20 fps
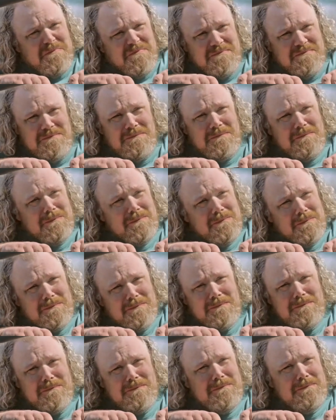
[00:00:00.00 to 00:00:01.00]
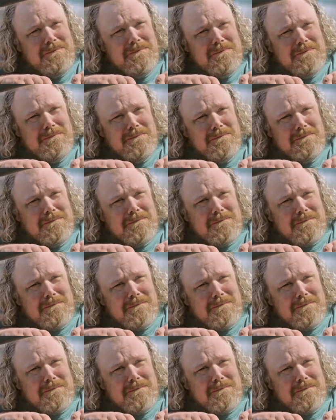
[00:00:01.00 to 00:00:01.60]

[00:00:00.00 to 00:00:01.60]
He therefore understood